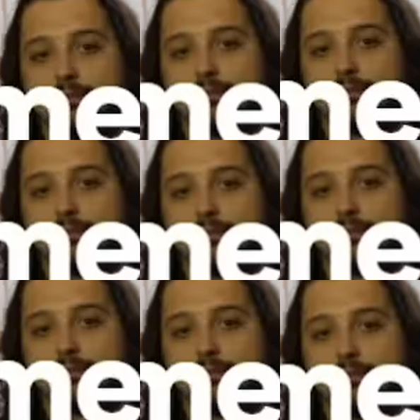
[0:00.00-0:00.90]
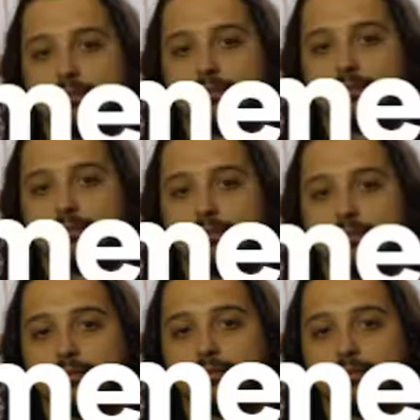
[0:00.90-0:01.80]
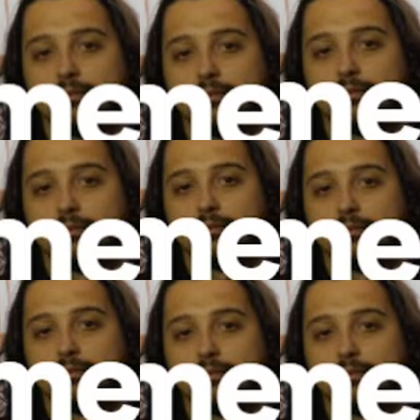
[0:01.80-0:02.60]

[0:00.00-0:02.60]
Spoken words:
No words are spoken by the person on screen.